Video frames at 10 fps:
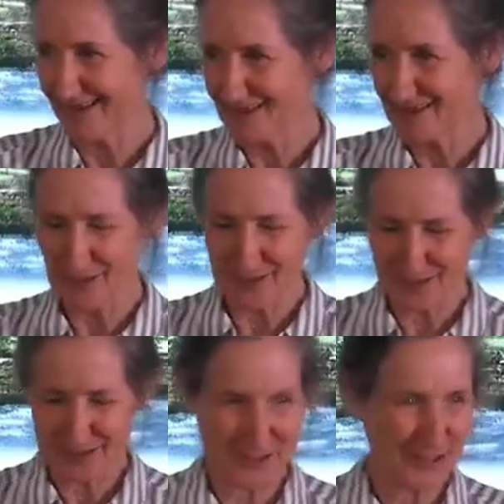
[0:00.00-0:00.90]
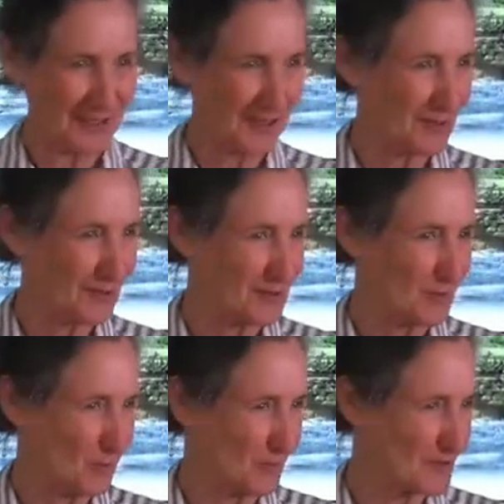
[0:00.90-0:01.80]
So you can certainly use
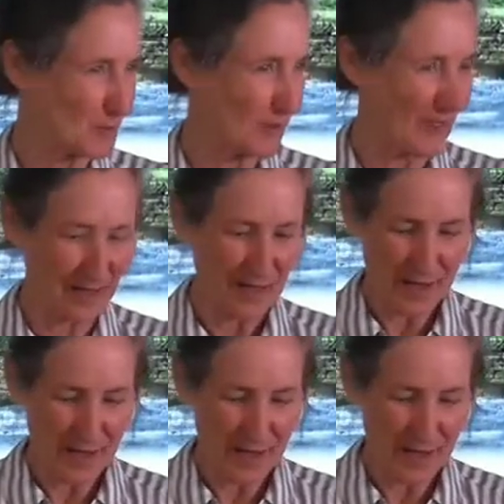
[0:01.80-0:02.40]
a wool square.